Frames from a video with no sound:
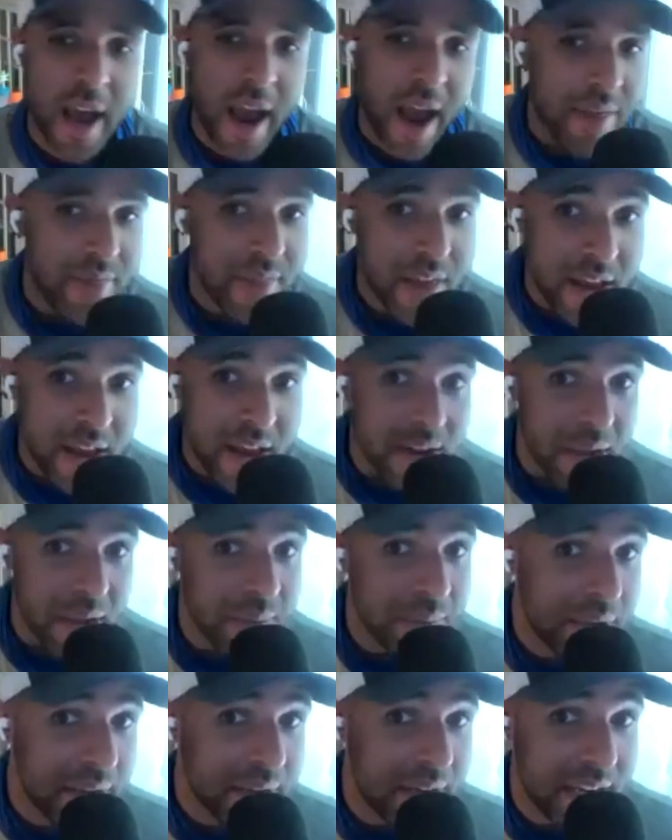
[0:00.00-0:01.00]
And then
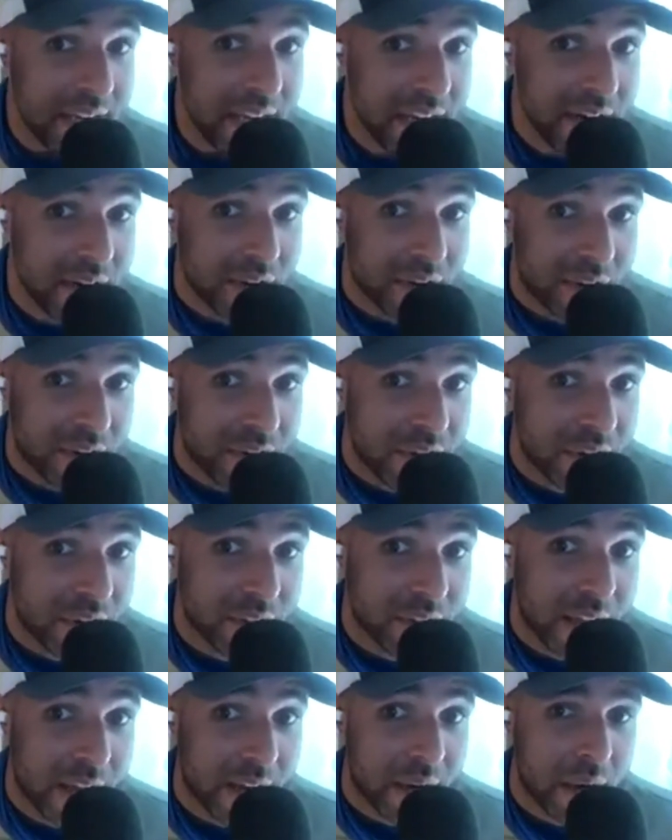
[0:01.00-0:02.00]
maybe in a year, they're
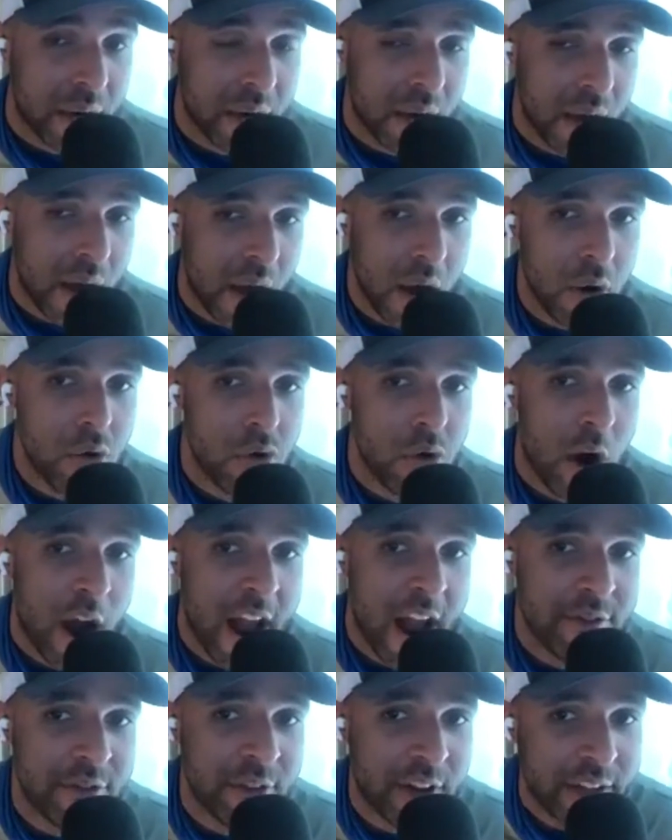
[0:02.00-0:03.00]
like, oh, I
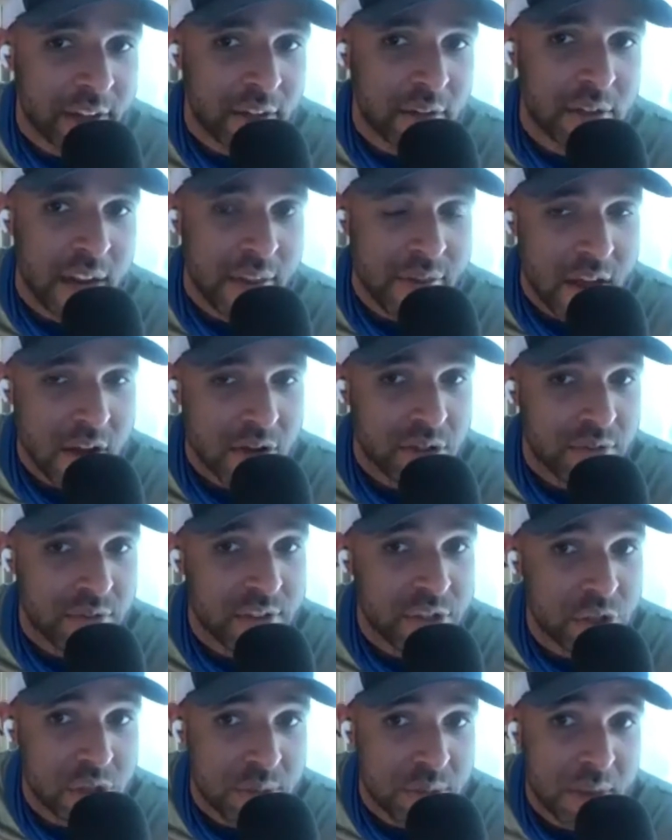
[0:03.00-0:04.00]
have like 10,000
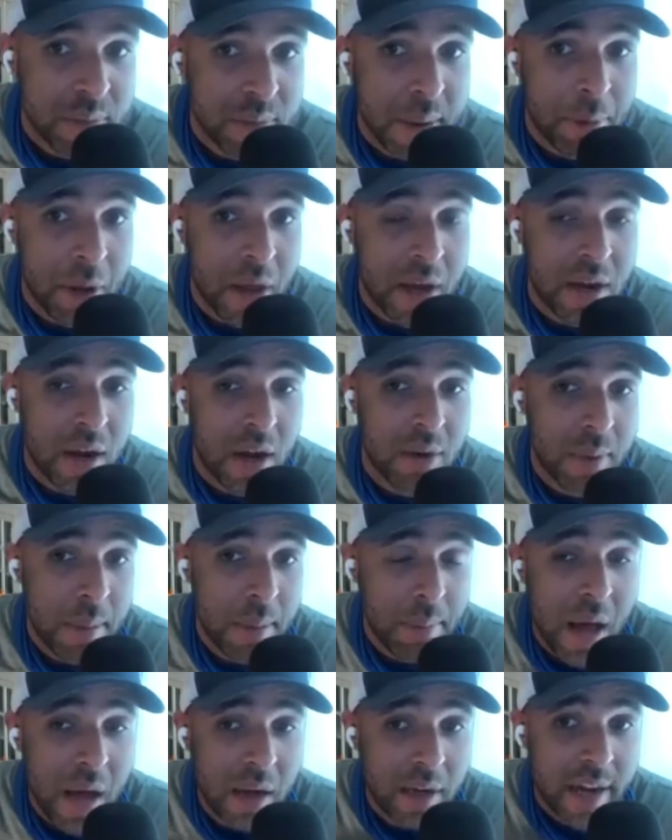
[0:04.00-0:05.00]
visitors a month on my
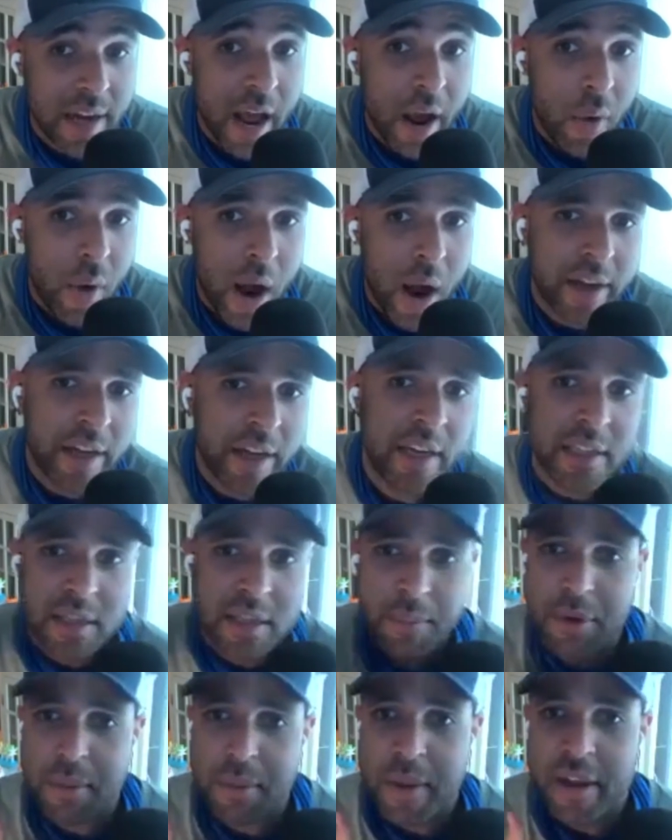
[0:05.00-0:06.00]
blog now. I need
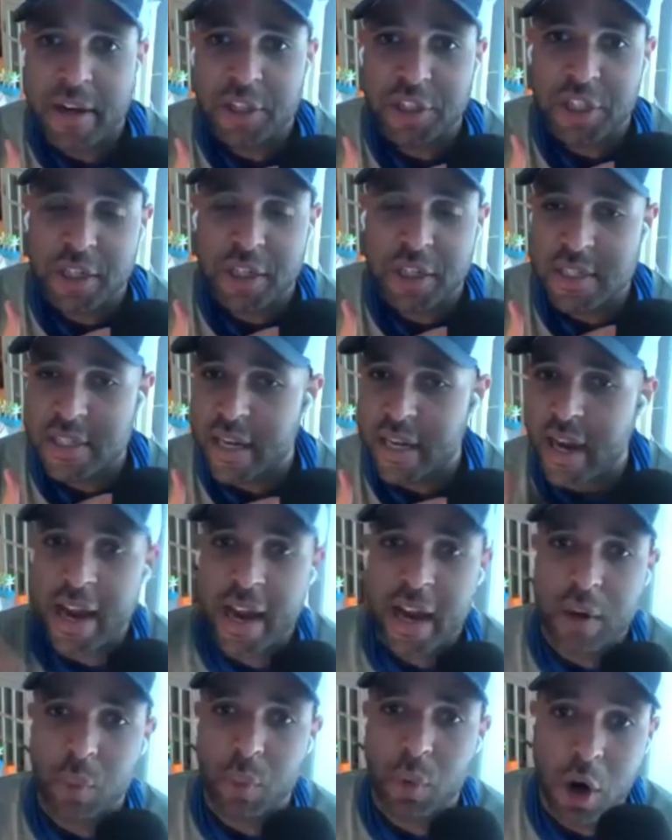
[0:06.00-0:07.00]
someone to manage it because like I
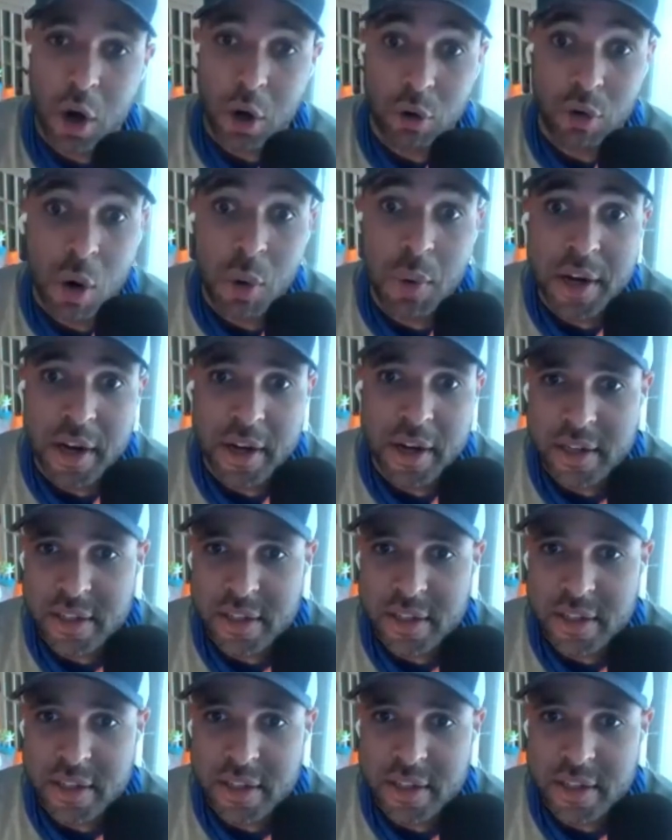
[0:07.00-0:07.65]
got to work on growing it.